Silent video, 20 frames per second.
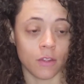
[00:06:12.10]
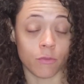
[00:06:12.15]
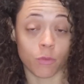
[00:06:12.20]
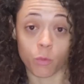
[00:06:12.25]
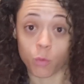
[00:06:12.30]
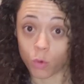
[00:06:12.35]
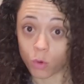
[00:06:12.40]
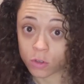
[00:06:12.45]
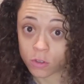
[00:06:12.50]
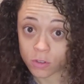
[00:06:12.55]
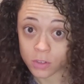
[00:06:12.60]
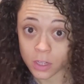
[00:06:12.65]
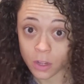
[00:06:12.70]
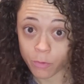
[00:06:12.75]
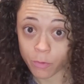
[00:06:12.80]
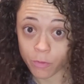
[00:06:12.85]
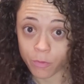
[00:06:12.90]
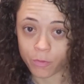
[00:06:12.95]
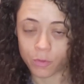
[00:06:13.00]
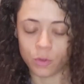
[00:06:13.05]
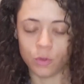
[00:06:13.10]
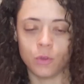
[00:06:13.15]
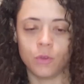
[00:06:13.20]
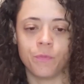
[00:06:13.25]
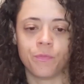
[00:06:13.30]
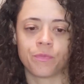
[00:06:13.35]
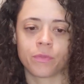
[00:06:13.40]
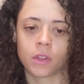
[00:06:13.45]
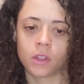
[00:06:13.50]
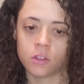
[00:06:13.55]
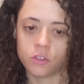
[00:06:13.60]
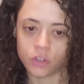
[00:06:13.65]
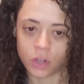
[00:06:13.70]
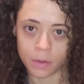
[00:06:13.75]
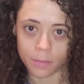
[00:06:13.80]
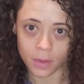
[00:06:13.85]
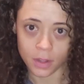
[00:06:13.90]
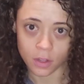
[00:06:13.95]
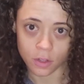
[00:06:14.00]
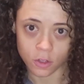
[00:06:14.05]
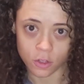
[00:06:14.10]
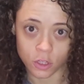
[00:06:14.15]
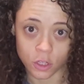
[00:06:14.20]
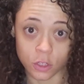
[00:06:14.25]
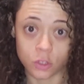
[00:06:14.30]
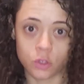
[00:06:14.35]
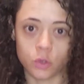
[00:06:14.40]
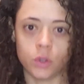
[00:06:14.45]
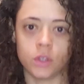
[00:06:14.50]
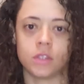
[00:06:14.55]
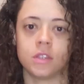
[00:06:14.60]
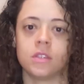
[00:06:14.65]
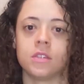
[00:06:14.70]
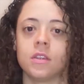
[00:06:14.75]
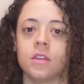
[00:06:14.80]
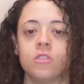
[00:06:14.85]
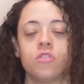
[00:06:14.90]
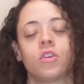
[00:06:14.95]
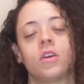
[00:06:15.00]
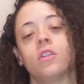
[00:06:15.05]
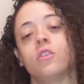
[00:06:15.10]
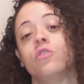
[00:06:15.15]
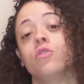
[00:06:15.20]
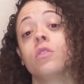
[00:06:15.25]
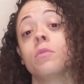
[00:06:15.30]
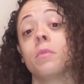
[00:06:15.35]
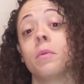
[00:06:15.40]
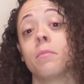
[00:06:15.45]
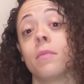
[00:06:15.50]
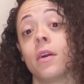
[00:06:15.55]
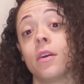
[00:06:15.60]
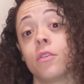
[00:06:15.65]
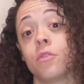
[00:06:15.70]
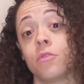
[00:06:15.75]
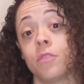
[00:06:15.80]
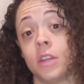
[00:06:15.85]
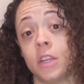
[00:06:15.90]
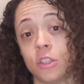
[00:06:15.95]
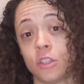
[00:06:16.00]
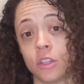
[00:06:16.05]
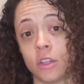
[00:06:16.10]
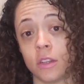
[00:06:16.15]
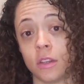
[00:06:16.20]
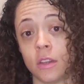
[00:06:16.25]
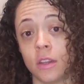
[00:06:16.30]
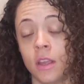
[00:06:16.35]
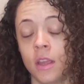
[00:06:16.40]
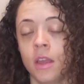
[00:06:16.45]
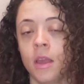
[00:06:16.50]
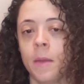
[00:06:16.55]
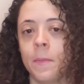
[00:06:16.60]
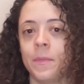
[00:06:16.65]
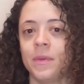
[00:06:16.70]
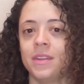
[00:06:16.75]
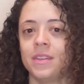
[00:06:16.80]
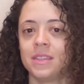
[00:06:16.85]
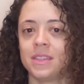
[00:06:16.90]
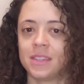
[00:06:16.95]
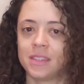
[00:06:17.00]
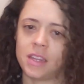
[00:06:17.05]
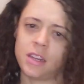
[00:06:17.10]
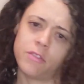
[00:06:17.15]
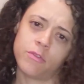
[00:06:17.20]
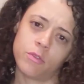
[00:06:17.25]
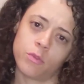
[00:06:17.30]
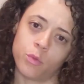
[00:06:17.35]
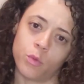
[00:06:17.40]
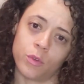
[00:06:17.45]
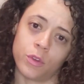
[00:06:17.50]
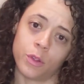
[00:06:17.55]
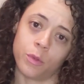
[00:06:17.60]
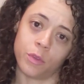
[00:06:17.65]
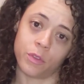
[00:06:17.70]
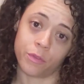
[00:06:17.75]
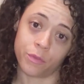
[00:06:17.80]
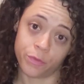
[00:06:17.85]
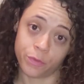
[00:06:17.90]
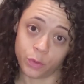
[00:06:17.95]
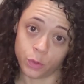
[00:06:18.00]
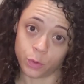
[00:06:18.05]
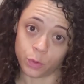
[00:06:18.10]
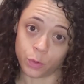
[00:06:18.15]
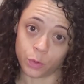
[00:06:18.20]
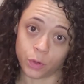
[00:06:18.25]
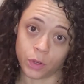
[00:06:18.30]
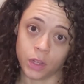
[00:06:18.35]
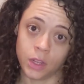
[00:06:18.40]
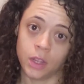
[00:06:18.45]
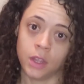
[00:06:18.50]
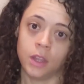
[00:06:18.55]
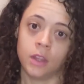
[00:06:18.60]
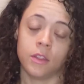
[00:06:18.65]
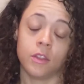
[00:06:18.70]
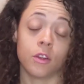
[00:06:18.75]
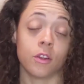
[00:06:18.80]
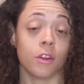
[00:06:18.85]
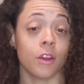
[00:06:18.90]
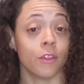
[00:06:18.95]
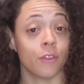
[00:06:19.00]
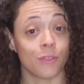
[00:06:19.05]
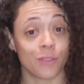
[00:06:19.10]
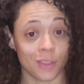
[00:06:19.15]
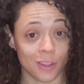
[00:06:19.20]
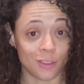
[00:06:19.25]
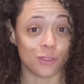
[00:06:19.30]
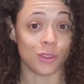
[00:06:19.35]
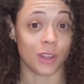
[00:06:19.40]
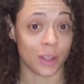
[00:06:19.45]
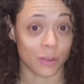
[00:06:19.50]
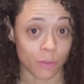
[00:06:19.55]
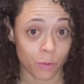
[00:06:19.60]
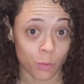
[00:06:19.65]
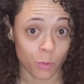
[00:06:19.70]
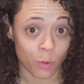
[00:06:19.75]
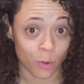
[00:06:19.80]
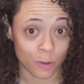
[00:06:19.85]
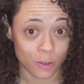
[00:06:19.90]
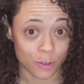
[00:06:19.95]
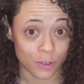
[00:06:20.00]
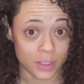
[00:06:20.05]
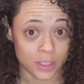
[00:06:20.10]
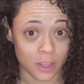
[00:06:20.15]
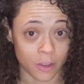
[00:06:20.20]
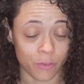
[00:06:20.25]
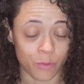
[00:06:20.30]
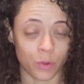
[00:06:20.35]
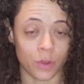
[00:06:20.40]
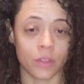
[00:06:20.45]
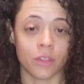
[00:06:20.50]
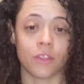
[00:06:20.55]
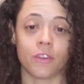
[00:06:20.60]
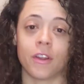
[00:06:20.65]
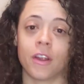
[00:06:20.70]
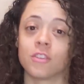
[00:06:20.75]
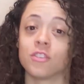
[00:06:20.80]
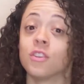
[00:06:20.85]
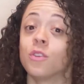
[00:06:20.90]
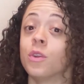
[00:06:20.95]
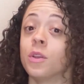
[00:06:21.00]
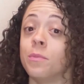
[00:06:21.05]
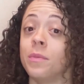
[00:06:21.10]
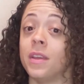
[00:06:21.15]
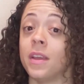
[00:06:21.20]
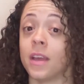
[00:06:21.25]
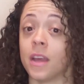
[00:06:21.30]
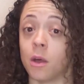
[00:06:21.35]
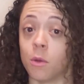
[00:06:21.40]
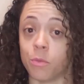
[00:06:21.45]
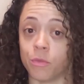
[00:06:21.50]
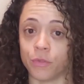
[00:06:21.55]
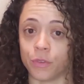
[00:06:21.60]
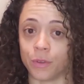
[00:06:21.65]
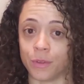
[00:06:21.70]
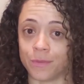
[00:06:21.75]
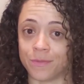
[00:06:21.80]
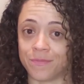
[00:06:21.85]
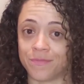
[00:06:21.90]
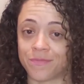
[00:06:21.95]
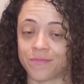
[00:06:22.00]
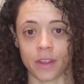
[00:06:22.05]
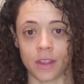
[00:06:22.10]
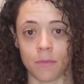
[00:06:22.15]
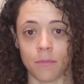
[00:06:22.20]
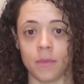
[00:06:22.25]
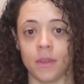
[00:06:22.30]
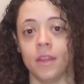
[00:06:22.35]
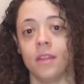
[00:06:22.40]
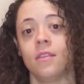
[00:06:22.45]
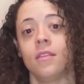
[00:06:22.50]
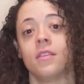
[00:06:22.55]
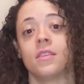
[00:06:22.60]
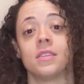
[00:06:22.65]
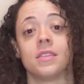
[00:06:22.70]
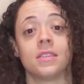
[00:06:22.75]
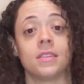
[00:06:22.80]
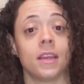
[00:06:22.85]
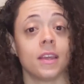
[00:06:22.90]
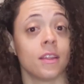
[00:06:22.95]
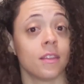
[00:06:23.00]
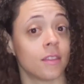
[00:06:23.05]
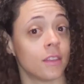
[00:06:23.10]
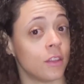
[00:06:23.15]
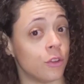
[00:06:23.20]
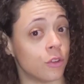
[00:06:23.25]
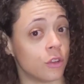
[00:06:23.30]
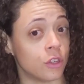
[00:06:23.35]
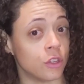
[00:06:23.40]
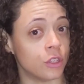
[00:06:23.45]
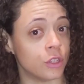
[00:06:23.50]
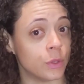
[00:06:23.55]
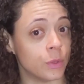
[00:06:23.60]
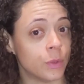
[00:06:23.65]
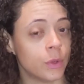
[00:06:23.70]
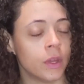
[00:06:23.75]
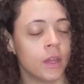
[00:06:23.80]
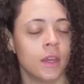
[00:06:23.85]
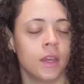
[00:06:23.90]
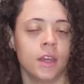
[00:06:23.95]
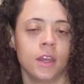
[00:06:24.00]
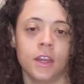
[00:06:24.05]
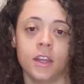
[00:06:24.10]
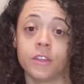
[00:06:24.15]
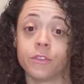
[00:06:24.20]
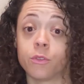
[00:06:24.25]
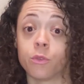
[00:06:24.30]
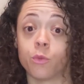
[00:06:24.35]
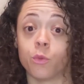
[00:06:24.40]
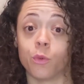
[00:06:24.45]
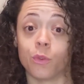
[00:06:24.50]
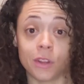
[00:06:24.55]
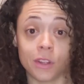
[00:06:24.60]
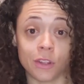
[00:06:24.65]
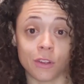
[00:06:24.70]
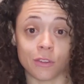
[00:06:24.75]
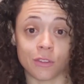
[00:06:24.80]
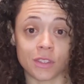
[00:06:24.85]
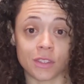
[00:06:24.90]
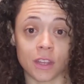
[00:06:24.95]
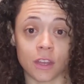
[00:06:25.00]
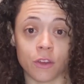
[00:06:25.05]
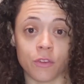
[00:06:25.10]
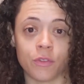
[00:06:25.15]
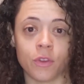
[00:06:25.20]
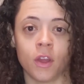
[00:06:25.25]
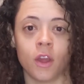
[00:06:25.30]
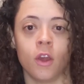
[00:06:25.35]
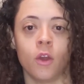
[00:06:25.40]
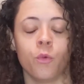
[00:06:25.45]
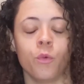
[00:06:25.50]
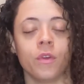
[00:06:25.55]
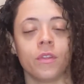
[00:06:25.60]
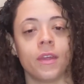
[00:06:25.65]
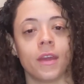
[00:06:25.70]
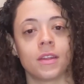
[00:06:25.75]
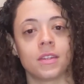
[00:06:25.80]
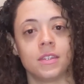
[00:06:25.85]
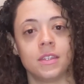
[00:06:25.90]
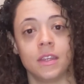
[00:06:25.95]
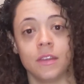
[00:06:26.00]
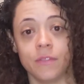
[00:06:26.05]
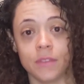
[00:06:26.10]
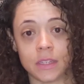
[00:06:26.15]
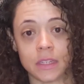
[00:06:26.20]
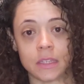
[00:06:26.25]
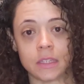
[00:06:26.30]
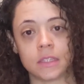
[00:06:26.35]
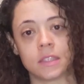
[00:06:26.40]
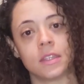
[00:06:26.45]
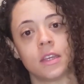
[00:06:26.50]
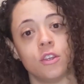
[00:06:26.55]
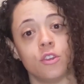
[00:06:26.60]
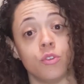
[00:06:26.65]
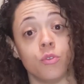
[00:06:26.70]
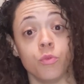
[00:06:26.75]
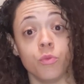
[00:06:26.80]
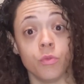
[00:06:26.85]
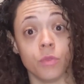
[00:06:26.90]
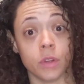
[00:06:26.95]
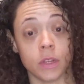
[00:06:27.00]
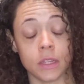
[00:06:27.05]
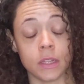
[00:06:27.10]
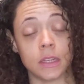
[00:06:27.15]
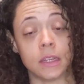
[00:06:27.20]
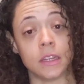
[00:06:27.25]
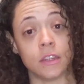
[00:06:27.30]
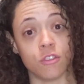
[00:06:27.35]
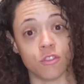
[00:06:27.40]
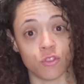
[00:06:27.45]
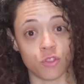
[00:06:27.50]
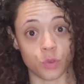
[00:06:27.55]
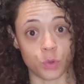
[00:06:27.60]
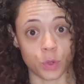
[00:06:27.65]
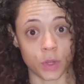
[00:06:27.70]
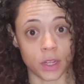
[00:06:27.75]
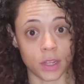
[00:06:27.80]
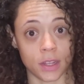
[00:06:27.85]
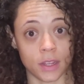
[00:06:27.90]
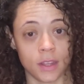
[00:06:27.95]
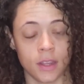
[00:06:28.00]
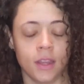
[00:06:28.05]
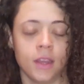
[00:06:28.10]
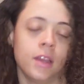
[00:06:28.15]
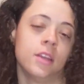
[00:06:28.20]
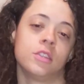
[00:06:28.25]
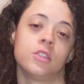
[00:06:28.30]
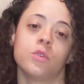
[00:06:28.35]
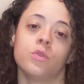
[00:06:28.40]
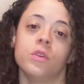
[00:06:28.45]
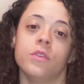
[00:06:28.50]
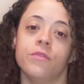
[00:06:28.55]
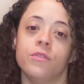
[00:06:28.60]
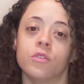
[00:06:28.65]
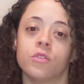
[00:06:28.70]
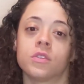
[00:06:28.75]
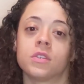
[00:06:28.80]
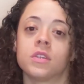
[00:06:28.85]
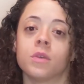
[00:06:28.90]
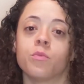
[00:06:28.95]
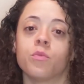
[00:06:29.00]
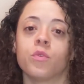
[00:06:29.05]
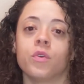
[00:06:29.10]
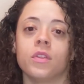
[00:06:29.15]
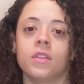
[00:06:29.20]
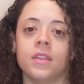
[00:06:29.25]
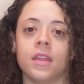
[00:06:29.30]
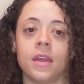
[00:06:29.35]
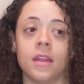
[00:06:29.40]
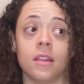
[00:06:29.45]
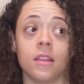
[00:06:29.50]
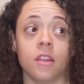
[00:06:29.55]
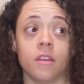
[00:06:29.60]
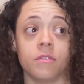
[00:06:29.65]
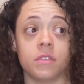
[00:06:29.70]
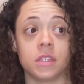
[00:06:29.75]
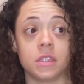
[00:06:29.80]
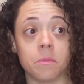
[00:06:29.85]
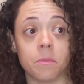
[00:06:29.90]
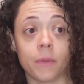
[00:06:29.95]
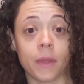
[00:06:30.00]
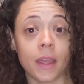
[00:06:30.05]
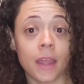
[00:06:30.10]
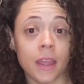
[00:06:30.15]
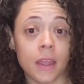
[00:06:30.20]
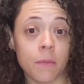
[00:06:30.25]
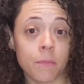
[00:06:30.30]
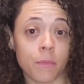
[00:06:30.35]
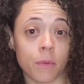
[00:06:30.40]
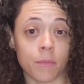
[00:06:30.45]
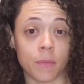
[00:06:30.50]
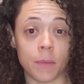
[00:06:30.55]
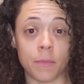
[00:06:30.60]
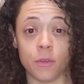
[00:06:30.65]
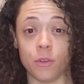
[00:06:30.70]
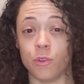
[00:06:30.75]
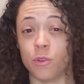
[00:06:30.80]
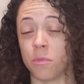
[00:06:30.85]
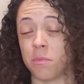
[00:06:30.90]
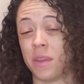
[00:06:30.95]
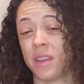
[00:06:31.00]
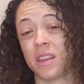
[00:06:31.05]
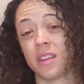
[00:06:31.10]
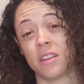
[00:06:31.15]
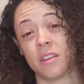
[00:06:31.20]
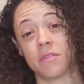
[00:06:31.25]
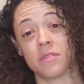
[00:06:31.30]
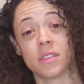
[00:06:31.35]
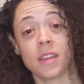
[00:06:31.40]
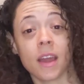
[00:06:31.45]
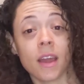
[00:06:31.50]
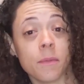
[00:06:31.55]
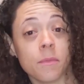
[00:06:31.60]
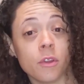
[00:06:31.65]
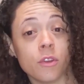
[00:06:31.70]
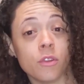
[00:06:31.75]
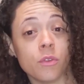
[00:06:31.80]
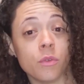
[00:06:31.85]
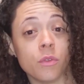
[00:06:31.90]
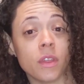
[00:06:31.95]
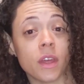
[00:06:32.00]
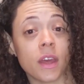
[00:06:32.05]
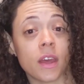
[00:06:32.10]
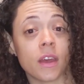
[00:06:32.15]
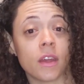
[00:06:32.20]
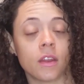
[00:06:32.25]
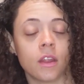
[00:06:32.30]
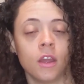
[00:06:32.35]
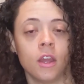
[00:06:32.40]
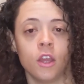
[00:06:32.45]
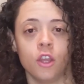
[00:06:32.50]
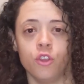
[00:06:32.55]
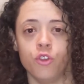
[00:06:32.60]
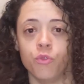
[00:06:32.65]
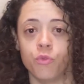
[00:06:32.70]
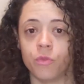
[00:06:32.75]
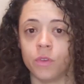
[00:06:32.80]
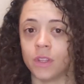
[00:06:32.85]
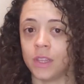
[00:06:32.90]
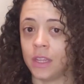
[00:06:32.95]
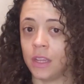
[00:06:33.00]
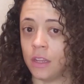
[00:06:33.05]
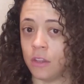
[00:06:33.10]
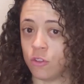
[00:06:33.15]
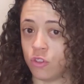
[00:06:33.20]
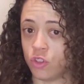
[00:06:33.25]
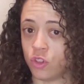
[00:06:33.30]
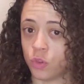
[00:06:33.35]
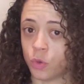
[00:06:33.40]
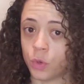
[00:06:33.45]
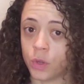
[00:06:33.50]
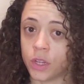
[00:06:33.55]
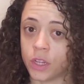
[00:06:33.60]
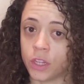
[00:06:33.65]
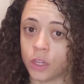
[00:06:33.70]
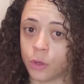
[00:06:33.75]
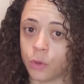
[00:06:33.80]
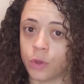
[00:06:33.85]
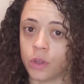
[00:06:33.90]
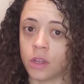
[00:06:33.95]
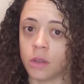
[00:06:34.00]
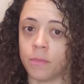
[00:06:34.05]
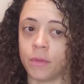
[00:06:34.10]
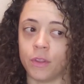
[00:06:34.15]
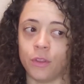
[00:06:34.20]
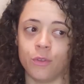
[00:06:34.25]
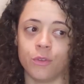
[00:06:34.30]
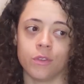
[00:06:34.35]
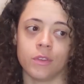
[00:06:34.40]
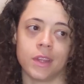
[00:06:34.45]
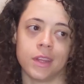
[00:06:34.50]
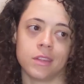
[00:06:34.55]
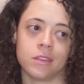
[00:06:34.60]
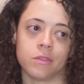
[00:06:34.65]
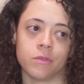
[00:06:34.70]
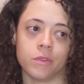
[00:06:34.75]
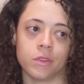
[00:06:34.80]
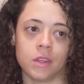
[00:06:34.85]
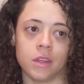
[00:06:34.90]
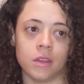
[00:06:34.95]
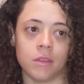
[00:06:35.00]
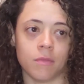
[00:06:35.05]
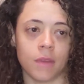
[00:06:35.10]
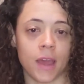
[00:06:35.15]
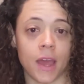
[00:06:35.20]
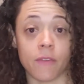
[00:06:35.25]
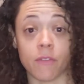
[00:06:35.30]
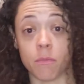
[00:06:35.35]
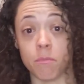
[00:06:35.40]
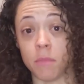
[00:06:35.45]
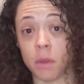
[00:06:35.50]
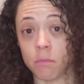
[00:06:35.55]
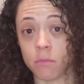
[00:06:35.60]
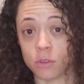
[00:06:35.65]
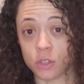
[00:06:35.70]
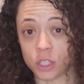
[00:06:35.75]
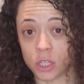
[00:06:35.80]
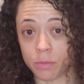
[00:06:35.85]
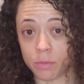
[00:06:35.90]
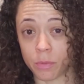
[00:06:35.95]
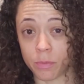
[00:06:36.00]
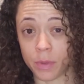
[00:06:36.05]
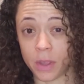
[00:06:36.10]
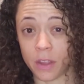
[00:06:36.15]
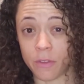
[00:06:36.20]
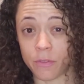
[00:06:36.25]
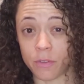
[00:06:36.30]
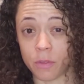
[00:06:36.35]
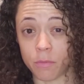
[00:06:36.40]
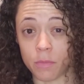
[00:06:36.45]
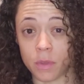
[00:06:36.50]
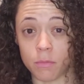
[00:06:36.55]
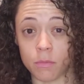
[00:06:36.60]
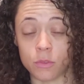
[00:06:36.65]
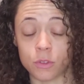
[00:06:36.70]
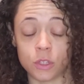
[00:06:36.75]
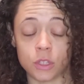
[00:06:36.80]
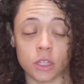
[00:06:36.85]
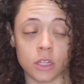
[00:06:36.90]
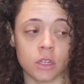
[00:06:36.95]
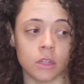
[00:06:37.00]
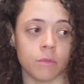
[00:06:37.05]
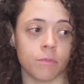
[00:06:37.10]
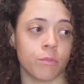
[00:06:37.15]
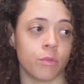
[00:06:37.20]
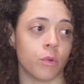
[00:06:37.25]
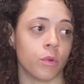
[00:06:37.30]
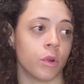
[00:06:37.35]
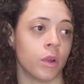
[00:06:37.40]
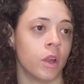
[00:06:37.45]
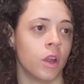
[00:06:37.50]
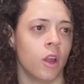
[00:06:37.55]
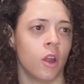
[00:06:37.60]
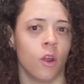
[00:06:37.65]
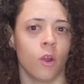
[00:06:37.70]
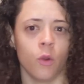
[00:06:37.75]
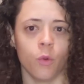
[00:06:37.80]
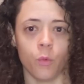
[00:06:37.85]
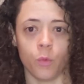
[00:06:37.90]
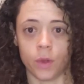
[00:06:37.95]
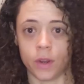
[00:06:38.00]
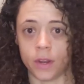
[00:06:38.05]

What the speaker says: and reward yourself with food, try to make good choices and try to do them in moderation. But instead of rewarding with food, there are other things you can reward yourself with that are actually going to be helpful. I would recommend the second thing you could do is rewarding yourself with activities that you really enjoy. So if you're someone that loves to paint, but maybe you don't make enough time to do that, you really enjoy yoga, but you don't like to really have a membership or pay for the membership or